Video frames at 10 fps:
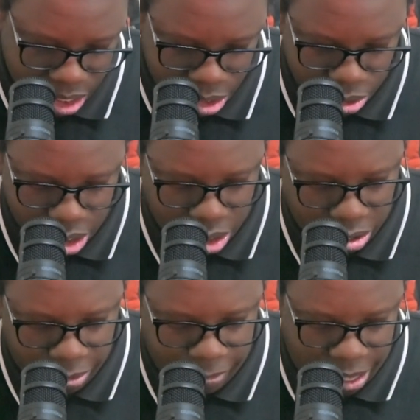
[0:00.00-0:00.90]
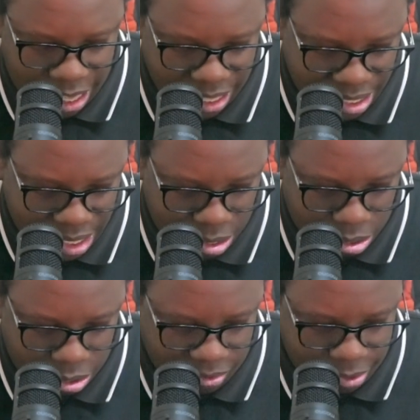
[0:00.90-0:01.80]
take your flights out
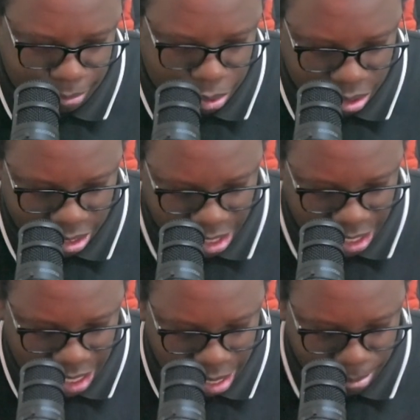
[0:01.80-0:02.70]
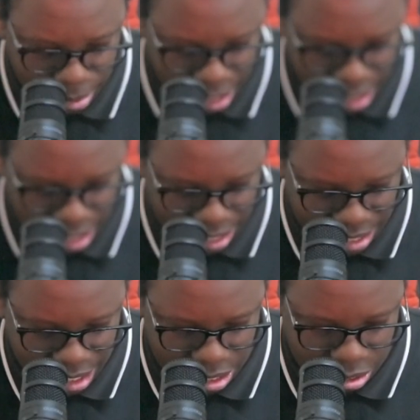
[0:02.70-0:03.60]
of the box, they come in a
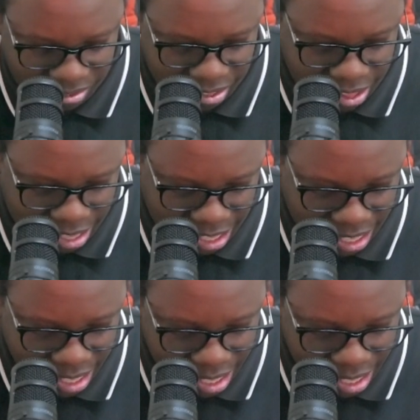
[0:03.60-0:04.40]
set of 3,